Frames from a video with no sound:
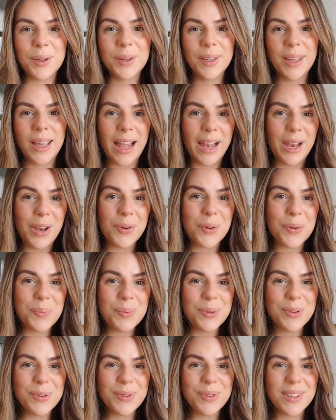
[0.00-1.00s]
Hello
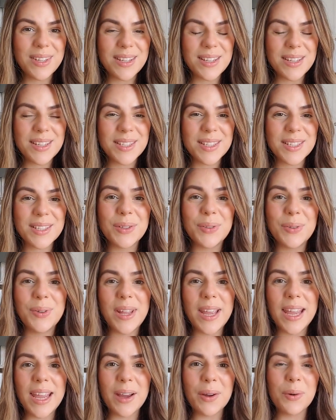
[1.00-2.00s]
beauties!
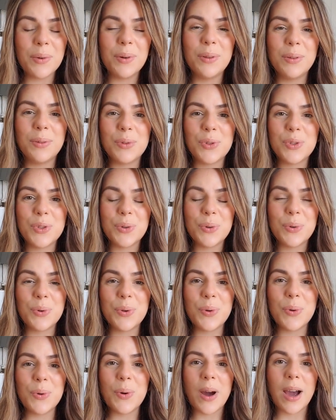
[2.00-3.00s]
Today I'm going to show
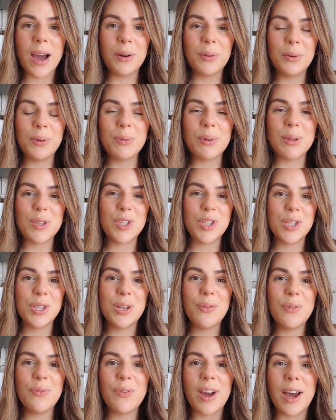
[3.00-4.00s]
you how to
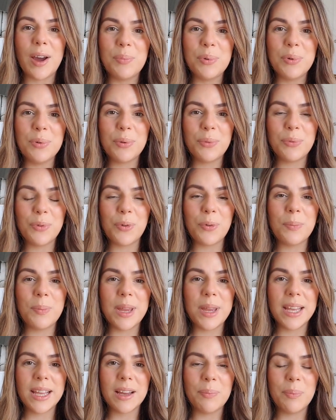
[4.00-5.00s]
achieve a beautiful
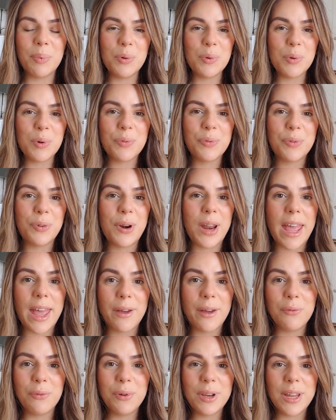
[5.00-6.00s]
makeup look for
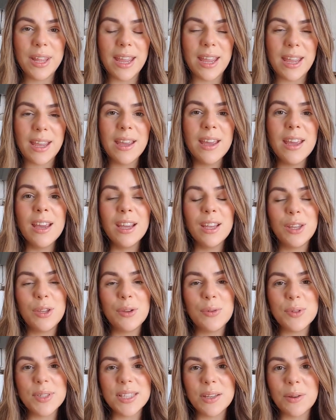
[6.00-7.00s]
every day
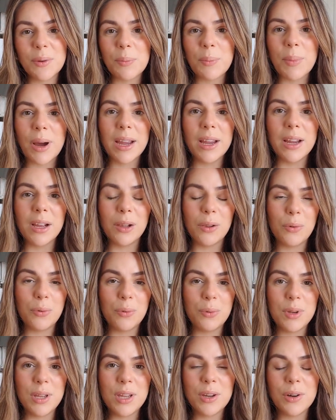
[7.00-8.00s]
using my
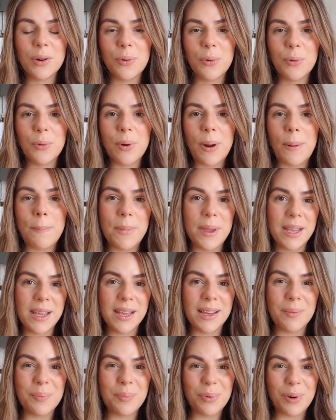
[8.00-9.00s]
Glownique Aura
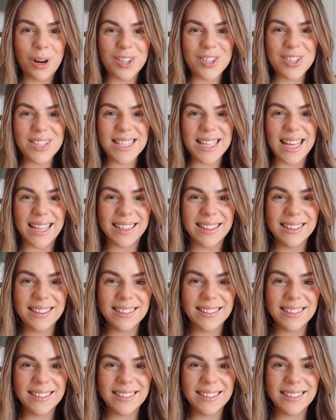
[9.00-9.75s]
makeup brush set.